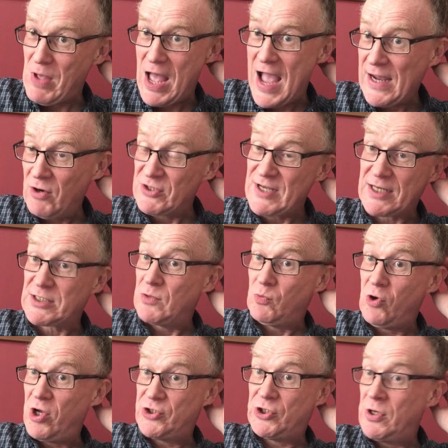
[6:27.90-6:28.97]
Anglo-Saxon
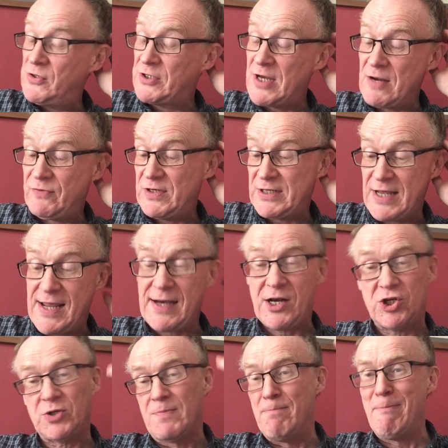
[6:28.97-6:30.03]
words used in everyday
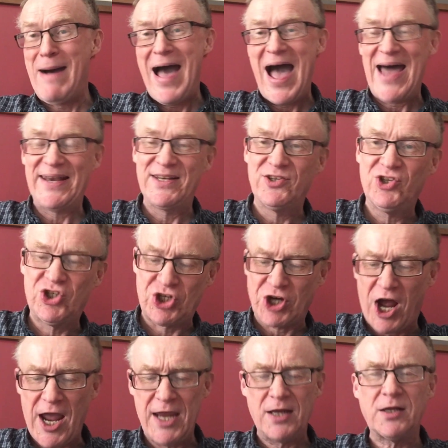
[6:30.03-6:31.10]
English: man,
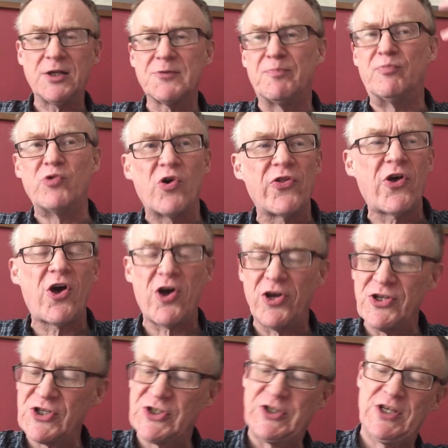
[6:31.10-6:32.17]
child, brother,
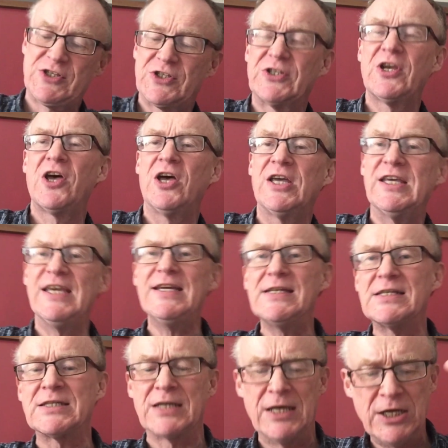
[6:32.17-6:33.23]
sister,
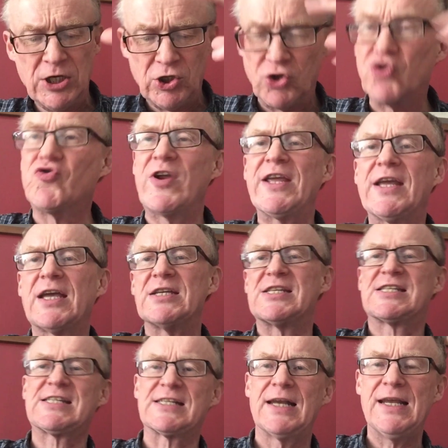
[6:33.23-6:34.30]
eat, drink,
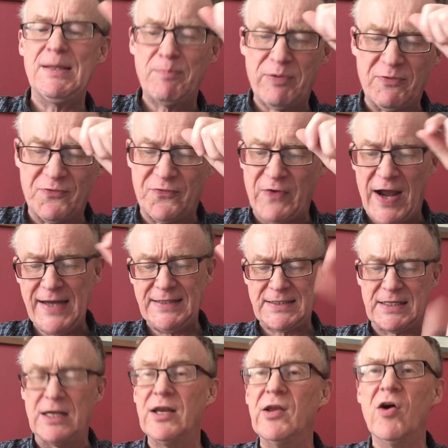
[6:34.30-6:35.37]
sleep,
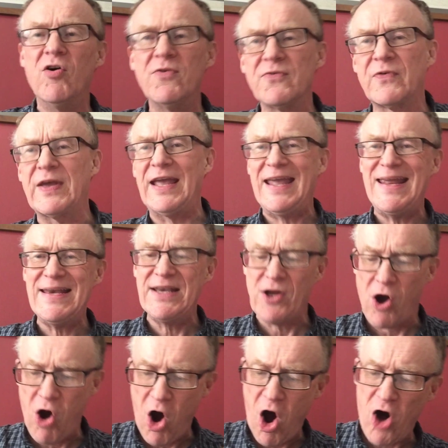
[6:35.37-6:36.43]
fight, love,
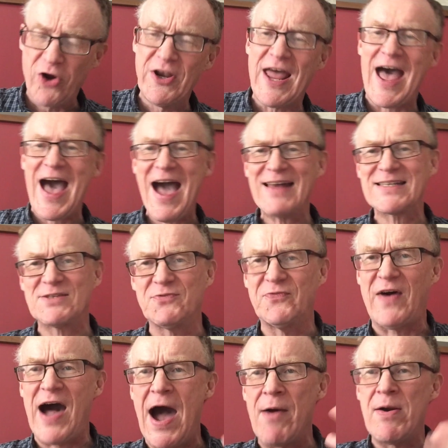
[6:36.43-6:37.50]
in, on, at,
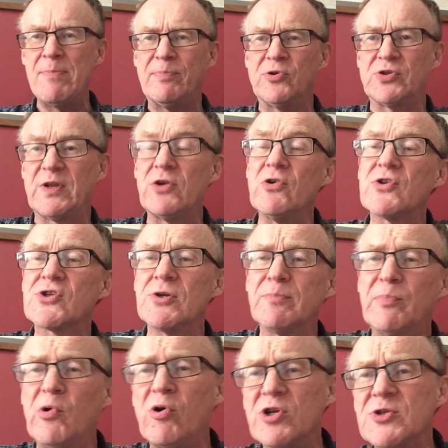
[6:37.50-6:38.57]
far and but, the nuts and
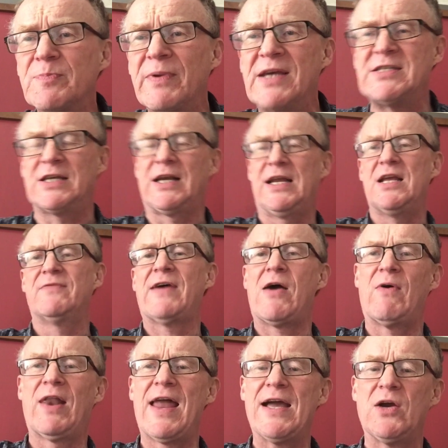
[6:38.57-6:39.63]
bolts basically of
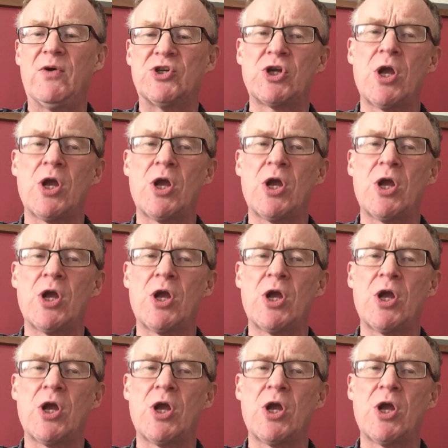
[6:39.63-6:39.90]
our language.